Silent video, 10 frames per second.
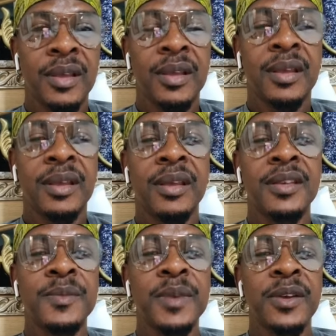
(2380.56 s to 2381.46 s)
Is
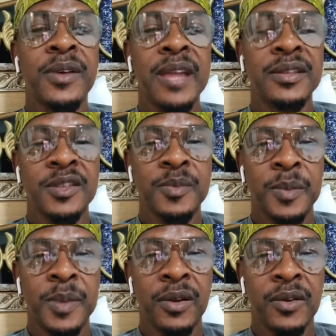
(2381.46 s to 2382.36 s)
be righteous people
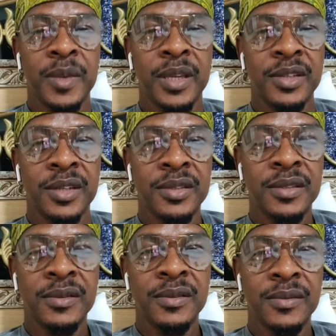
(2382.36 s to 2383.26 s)
that come in your church?
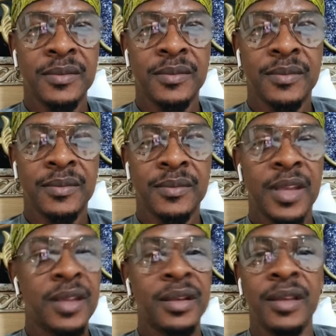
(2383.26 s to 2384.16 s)
They
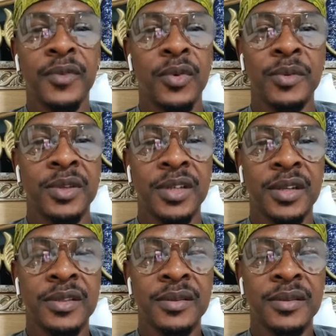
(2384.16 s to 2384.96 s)
don't need to open a church.